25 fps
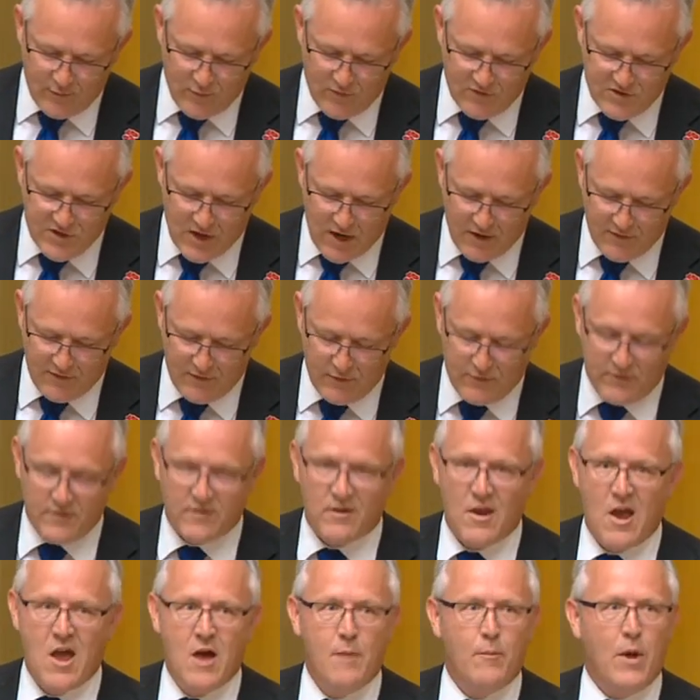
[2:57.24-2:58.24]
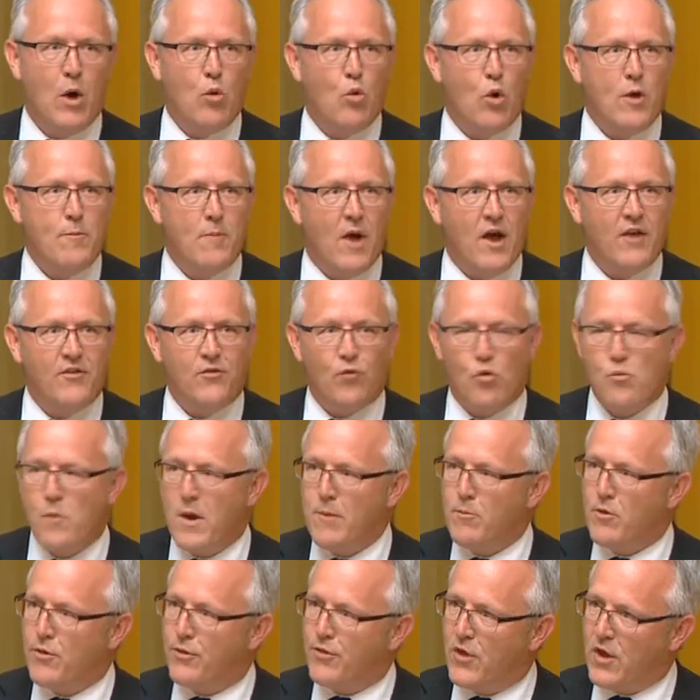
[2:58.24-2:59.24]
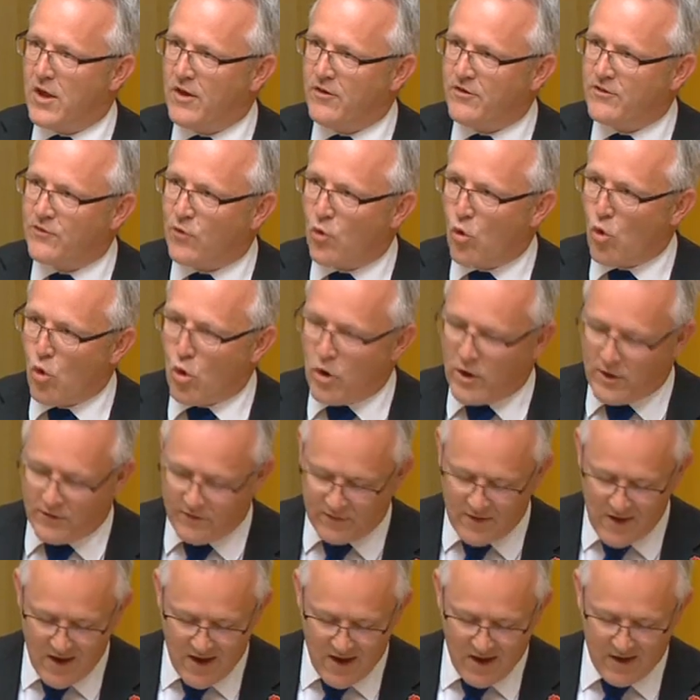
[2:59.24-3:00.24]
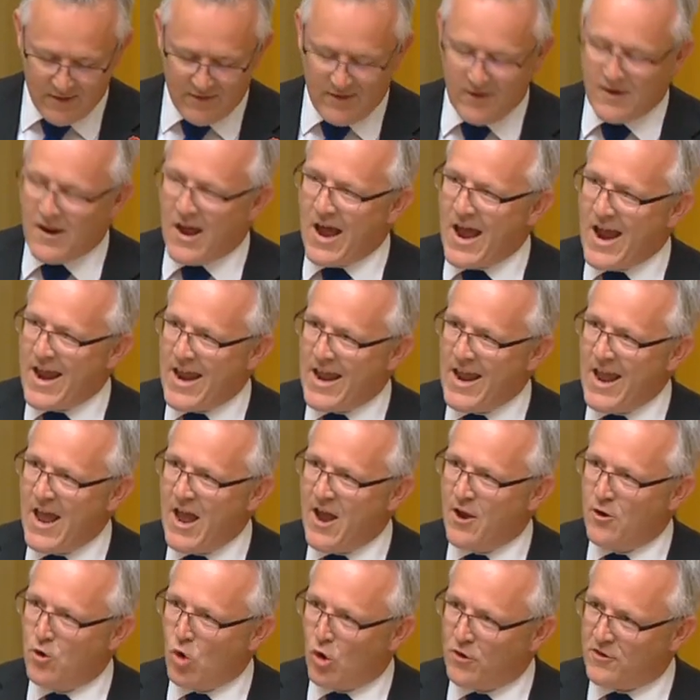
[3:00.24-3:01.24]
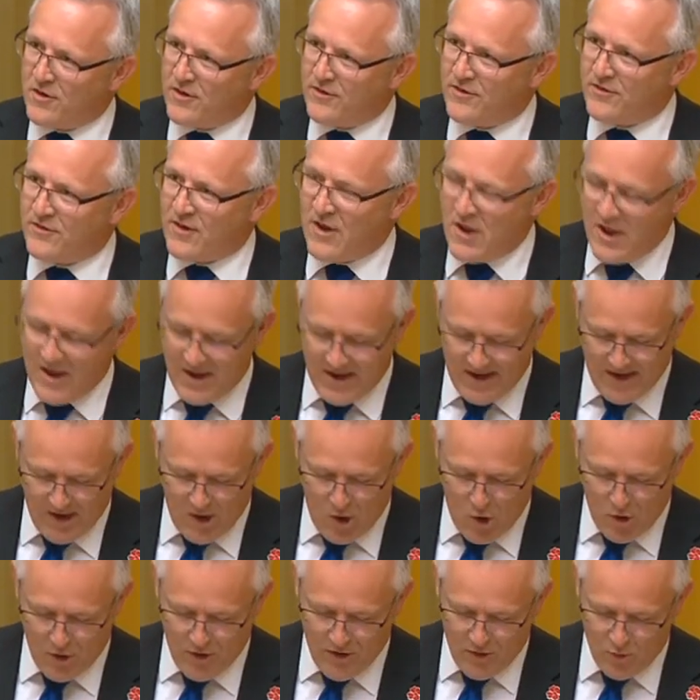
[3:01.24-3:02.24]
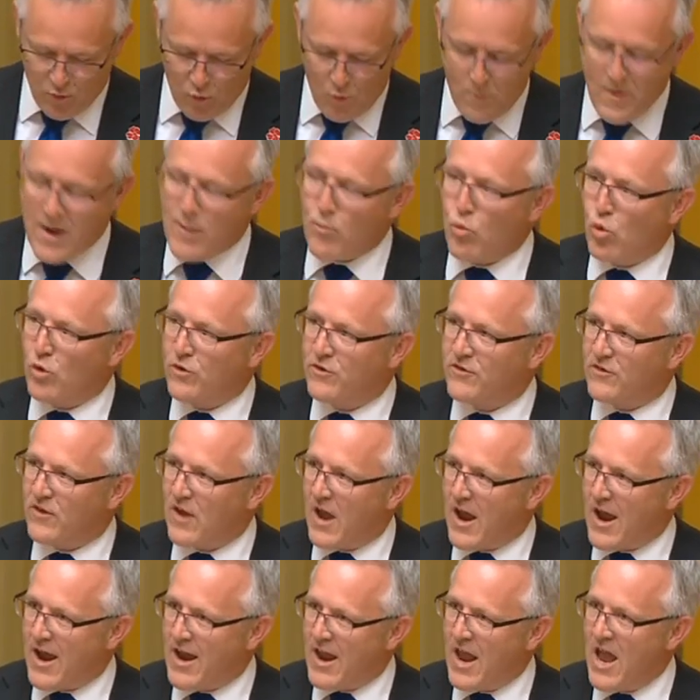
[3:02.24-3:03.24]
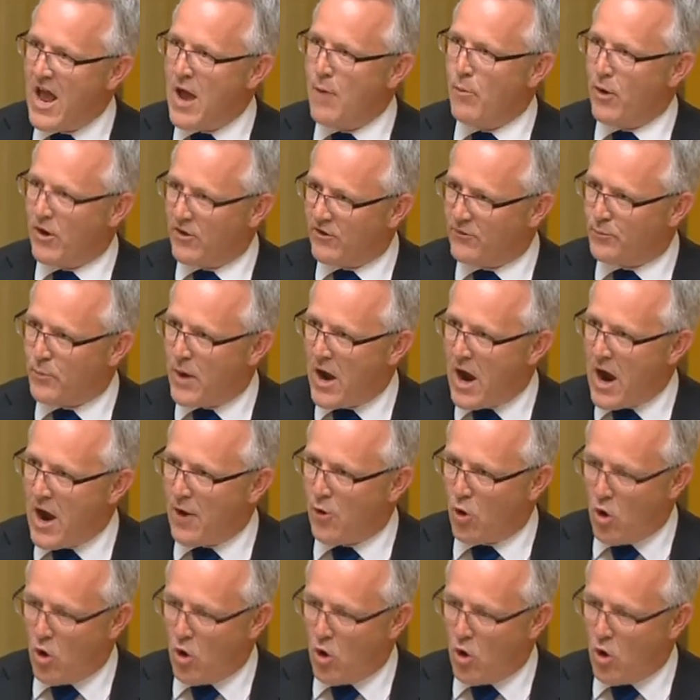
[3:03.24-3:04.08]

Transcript: of injustice. But we must remember these stories today, not just on Remembrance Day, but as part